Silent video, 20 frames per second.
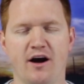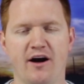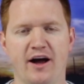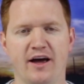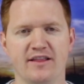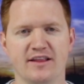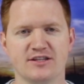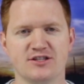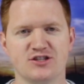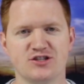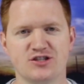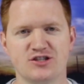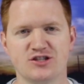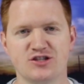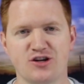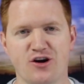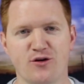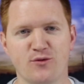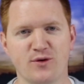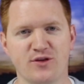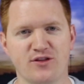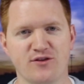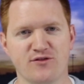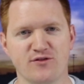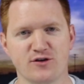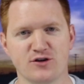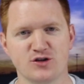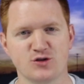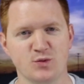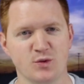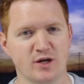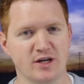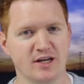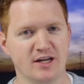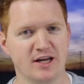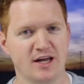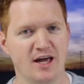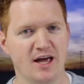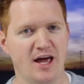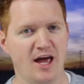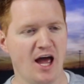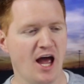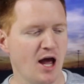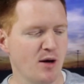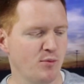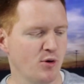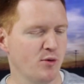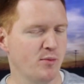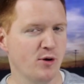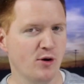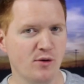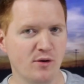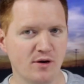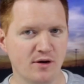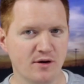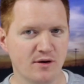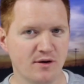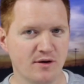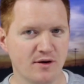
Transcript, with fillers: All right, let's start with the first one. Hey, boo-boo.